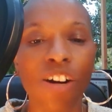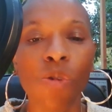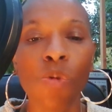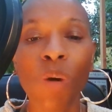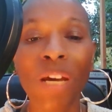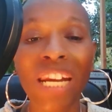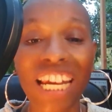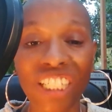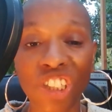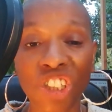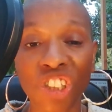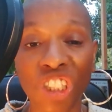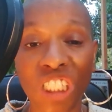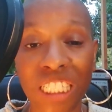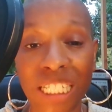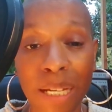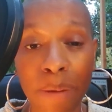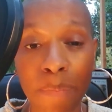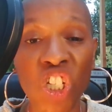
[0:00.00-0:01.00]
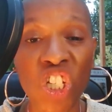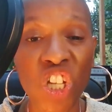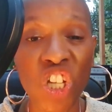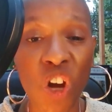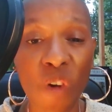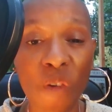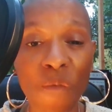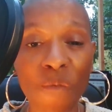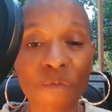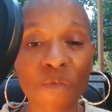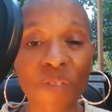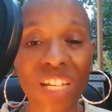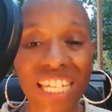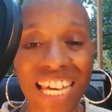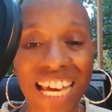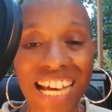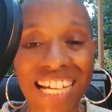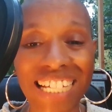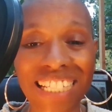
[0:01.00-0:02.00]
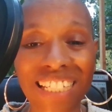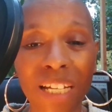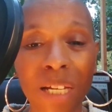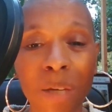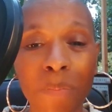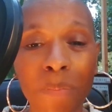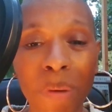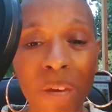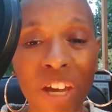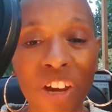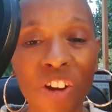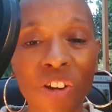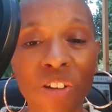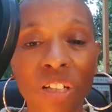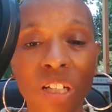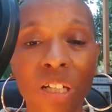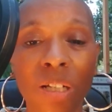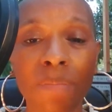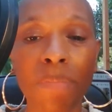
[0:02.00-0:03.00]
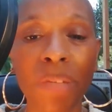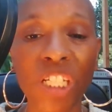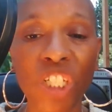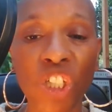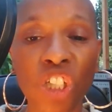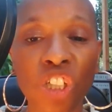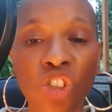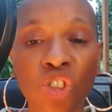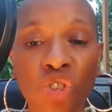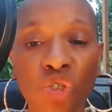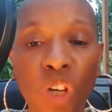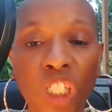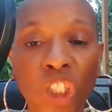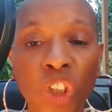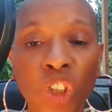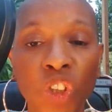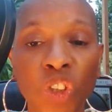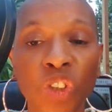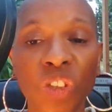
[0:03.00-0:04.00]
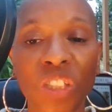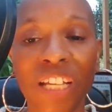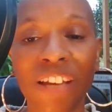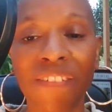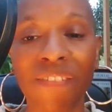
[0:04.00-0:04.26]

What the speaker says: One extra tip, don't forget to compare the commission structures and